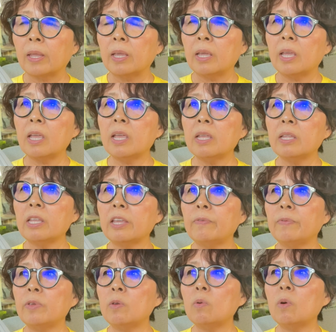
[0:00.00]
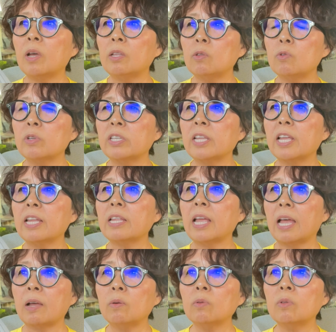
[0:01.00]
and if you understand
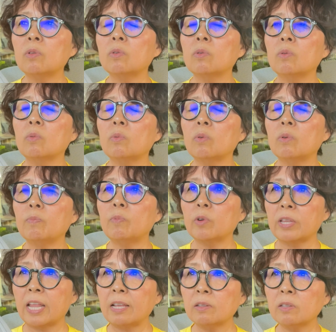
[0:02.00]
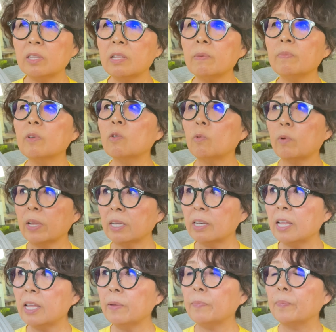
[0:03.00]
how to pronounce them
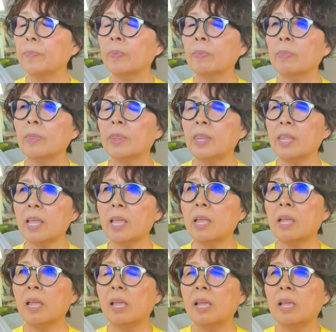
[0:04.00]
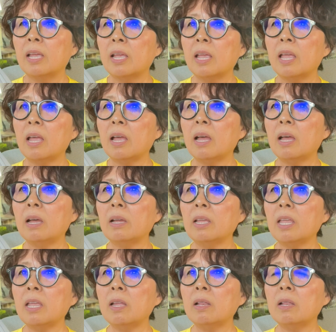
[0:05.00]
correctly, then
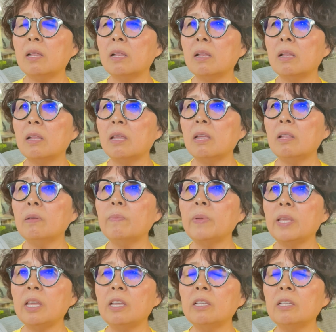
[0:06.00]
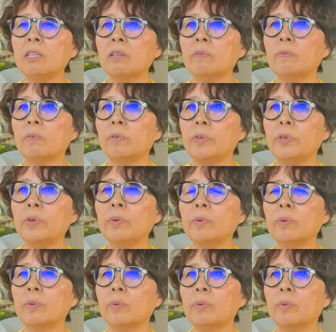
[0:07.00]
it'll be easier for
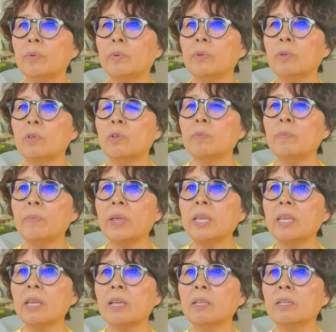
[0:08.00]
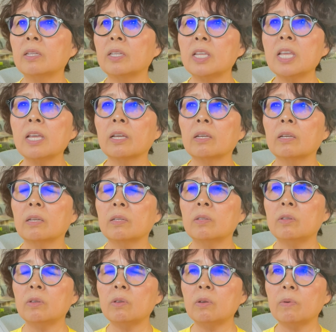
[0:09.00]
you to make it stick
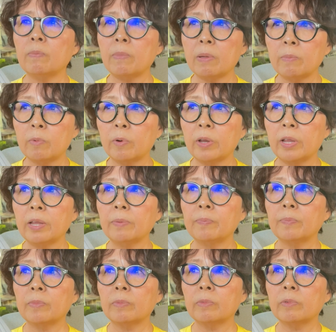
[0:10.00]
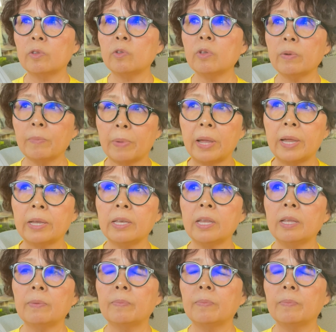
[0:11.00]
to your memory, to your mind.